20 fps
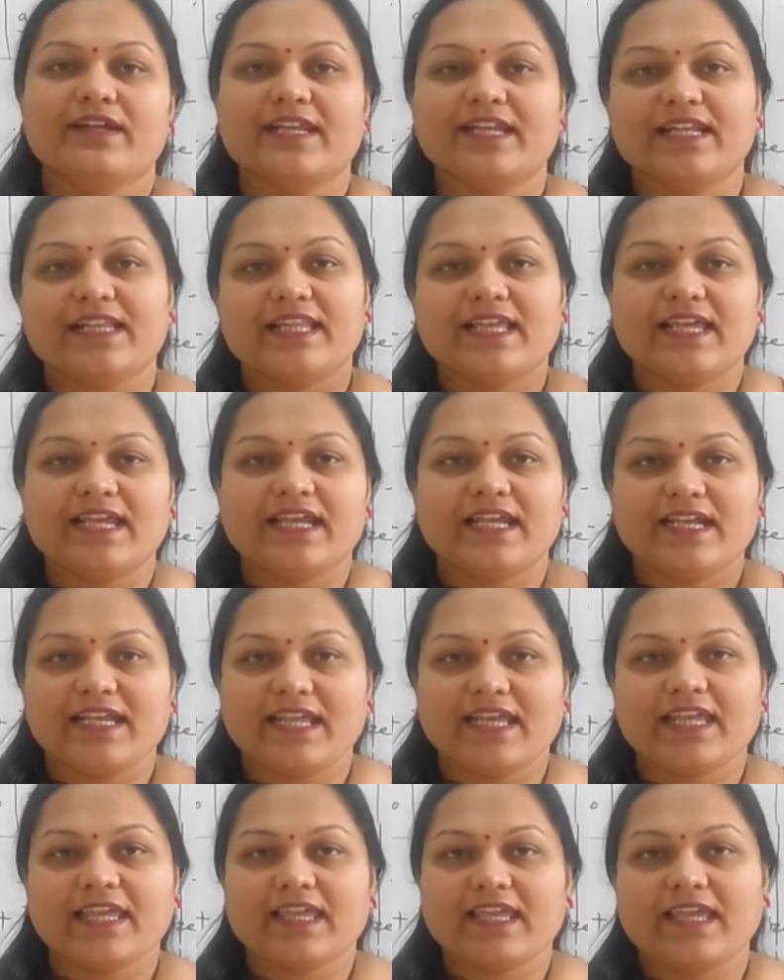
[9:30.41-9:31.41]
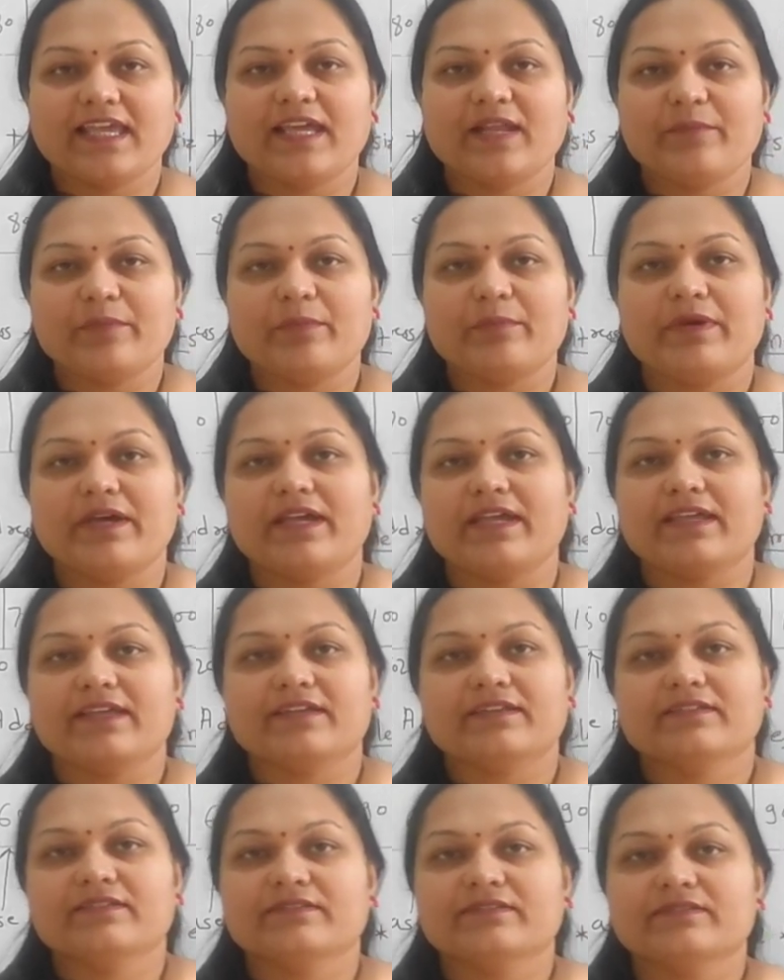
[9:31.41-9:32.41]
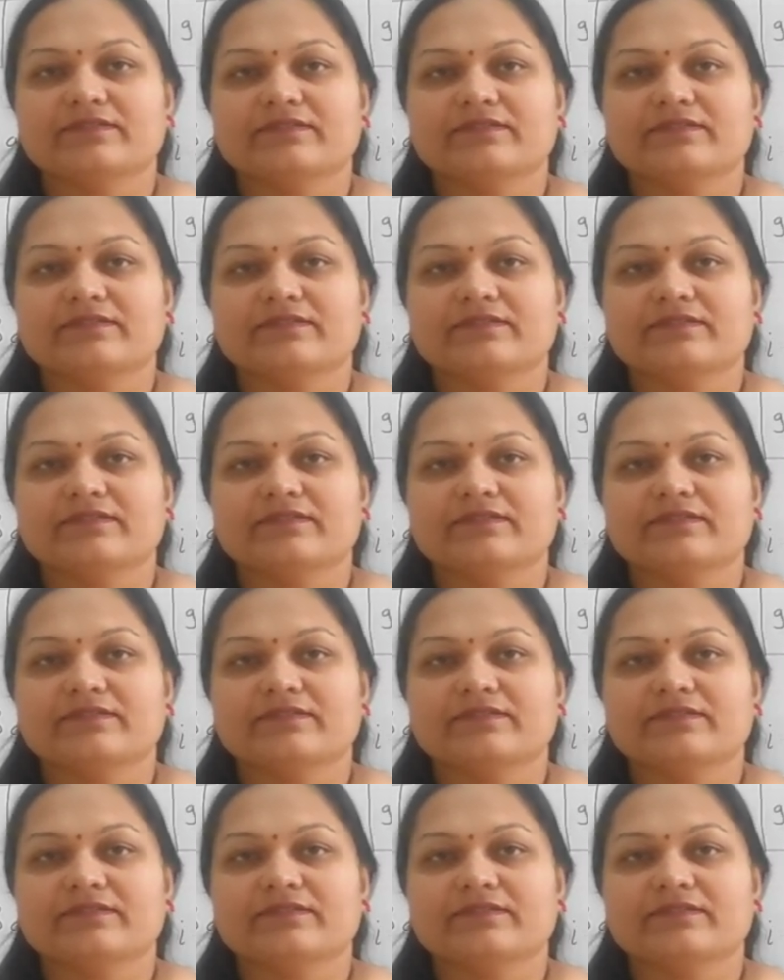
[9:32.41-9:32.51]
Till then, take care. Bye-bye.